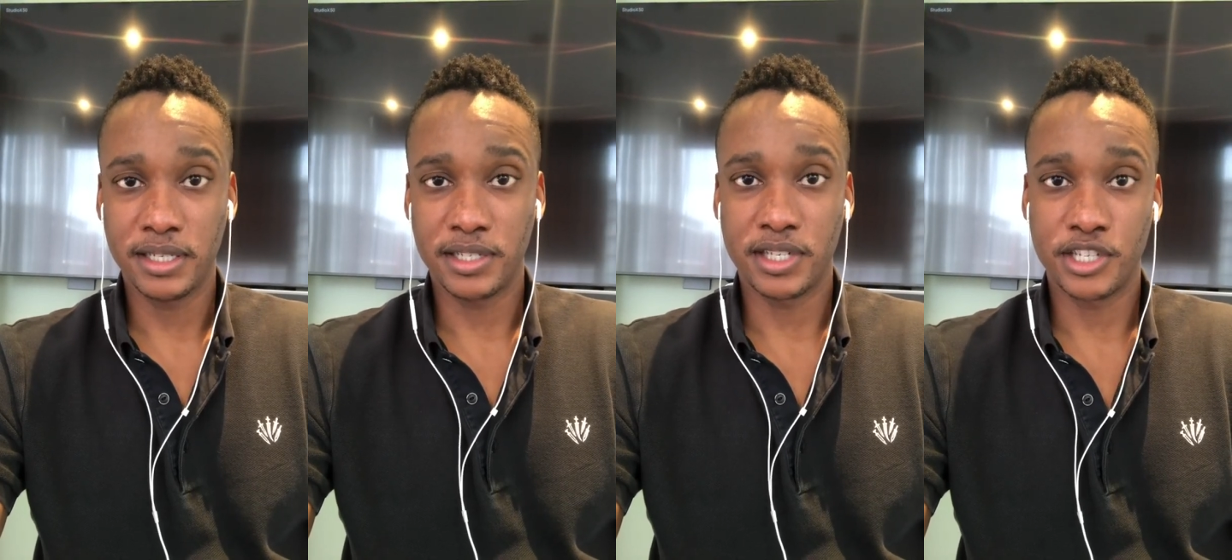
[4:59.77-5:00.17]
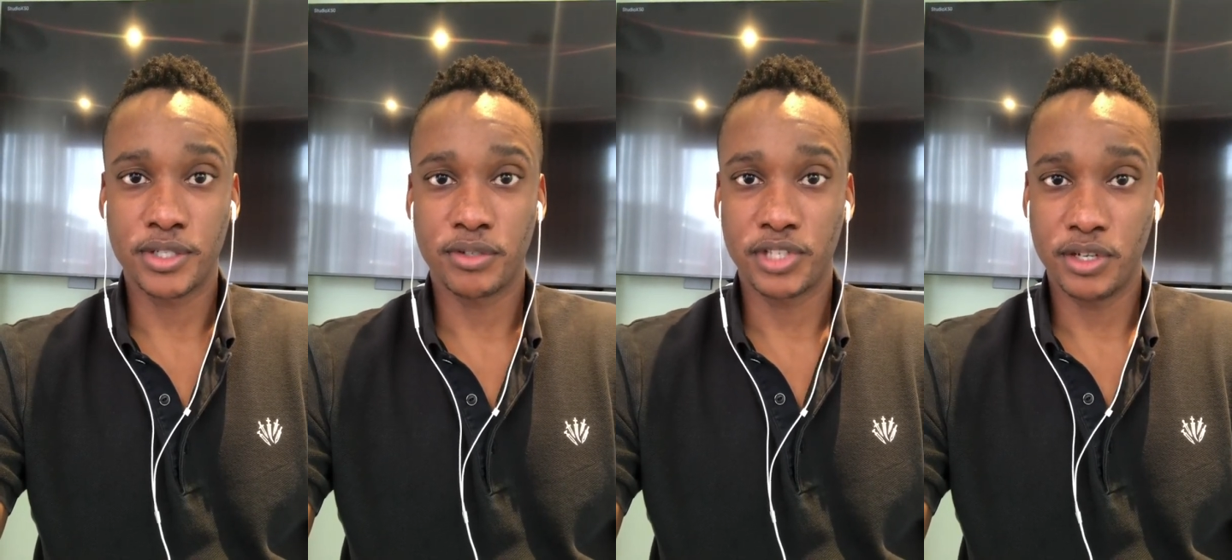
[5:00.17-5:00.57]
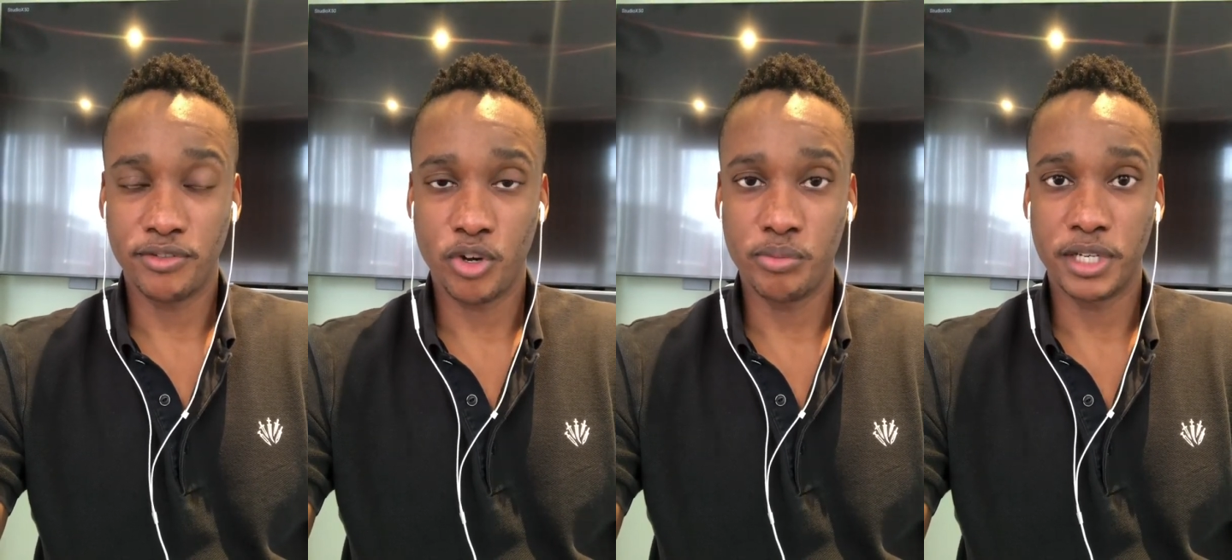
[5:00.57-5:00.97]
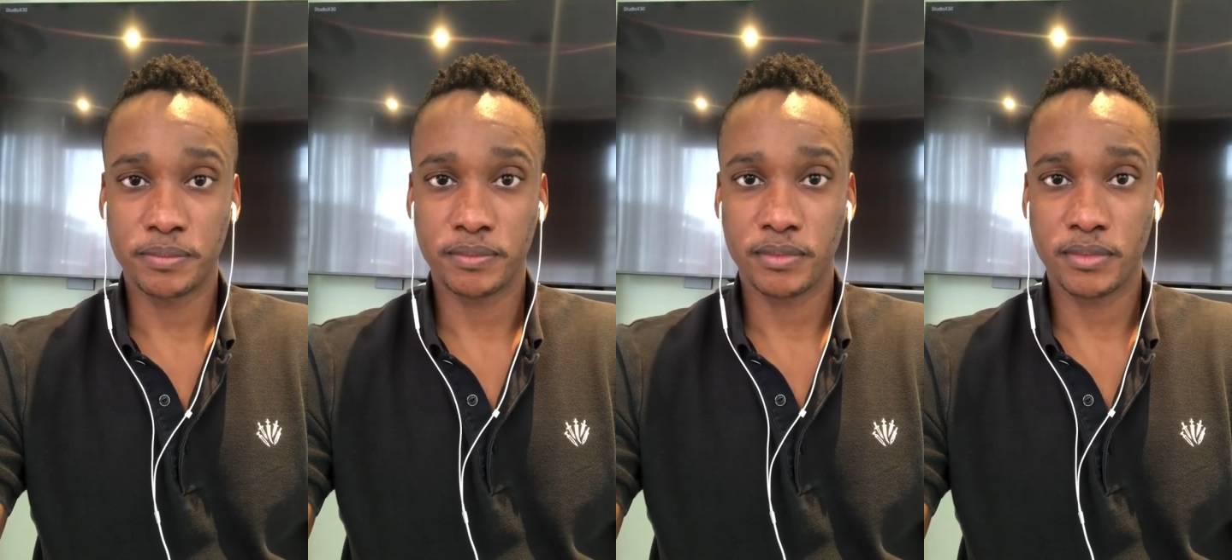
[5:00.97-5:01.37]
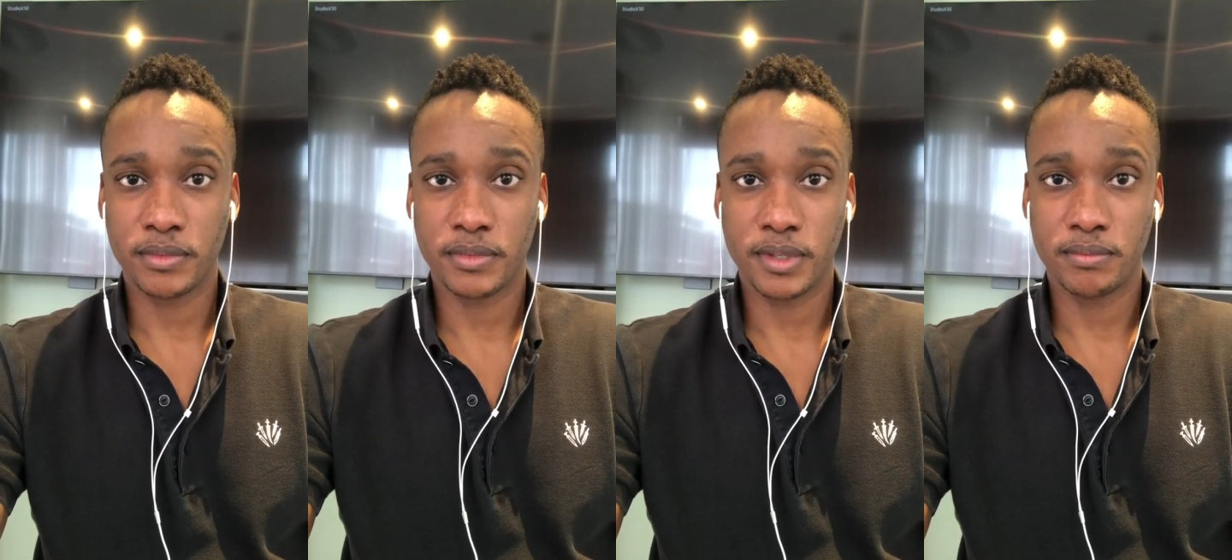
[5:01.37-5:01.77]
is the issue of xenophobia.
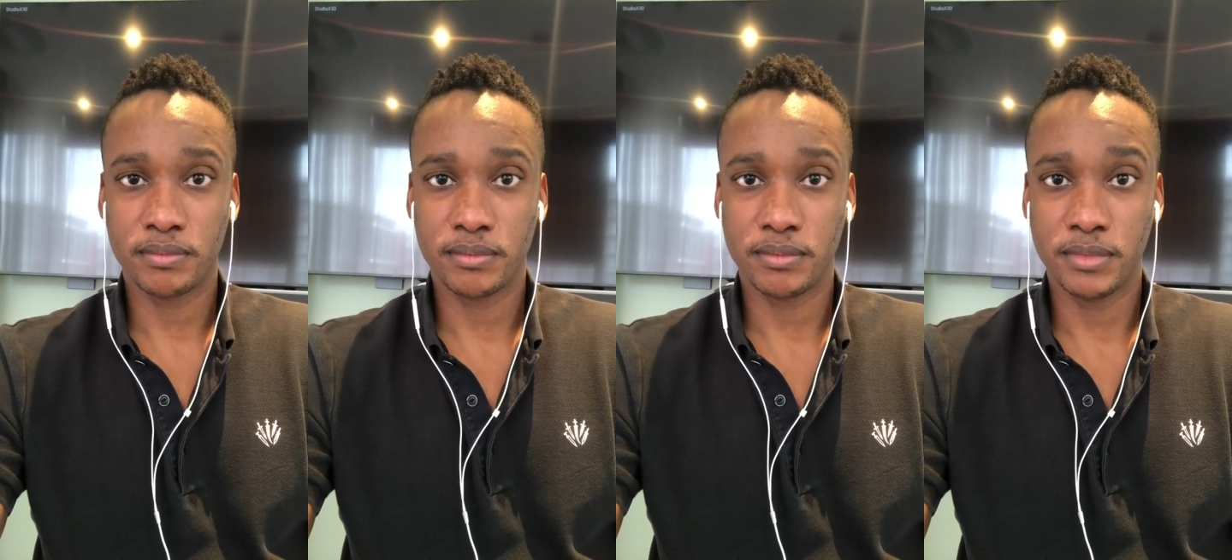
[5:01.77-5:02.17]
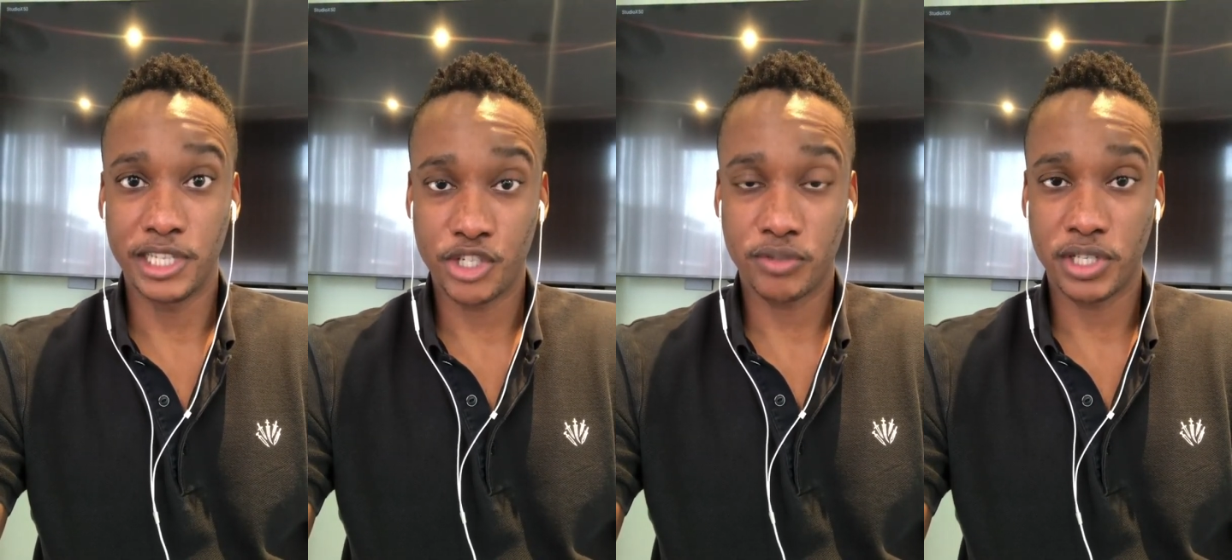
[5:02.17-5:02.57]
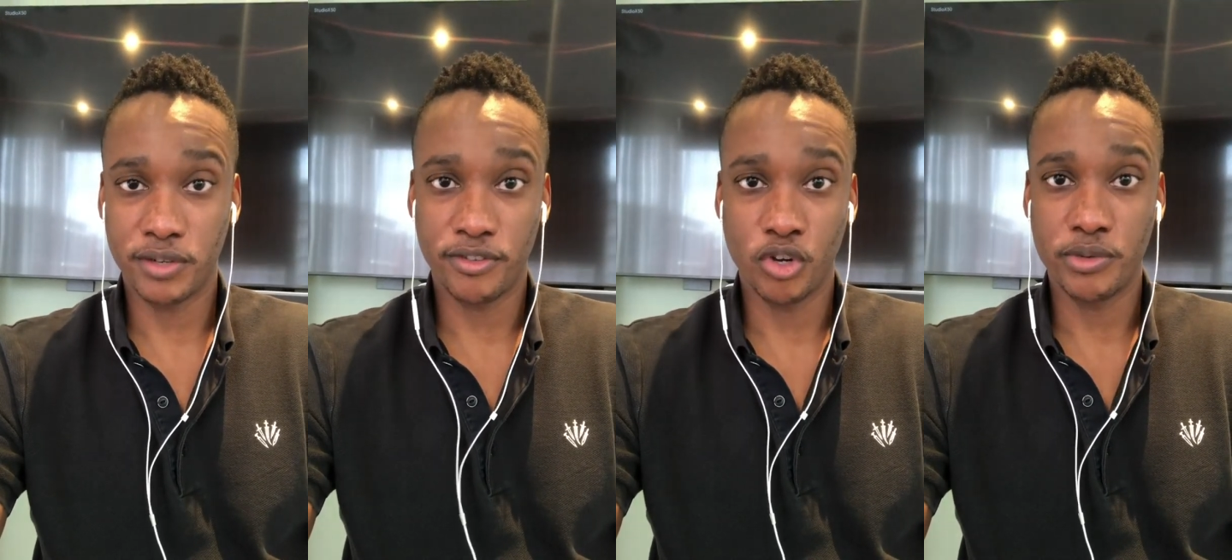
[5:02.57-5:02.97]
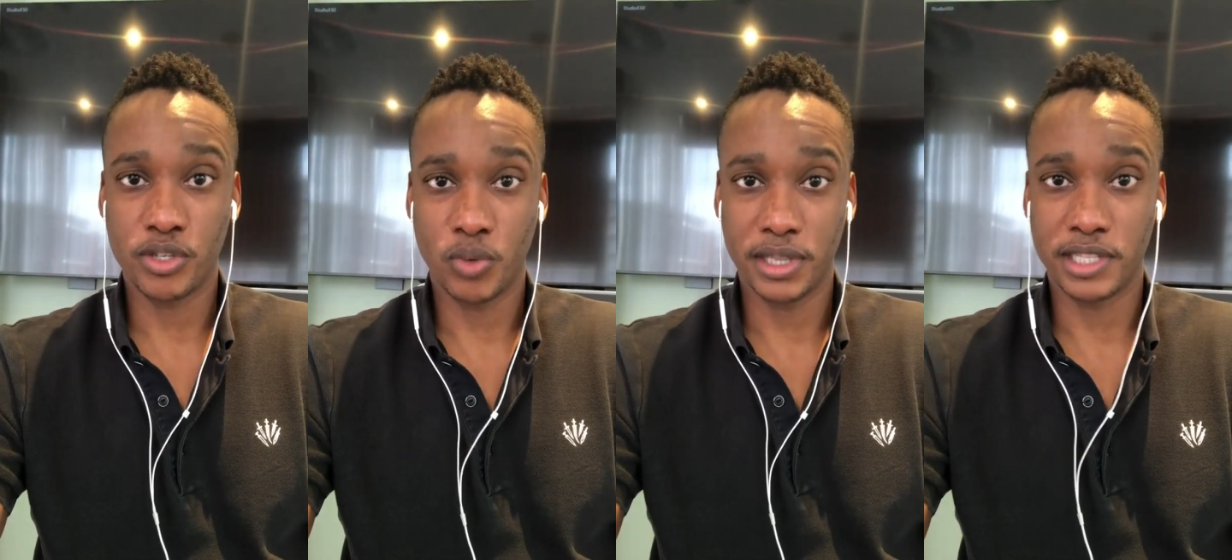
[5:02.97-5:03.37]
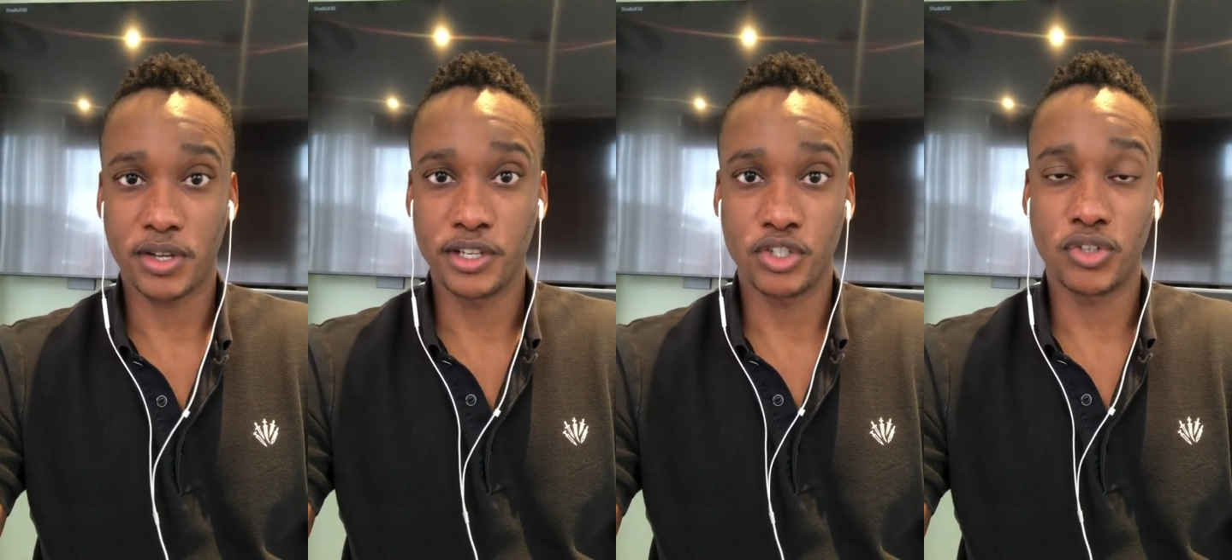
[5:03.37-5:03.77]
The issue of xenophobia is one that's going to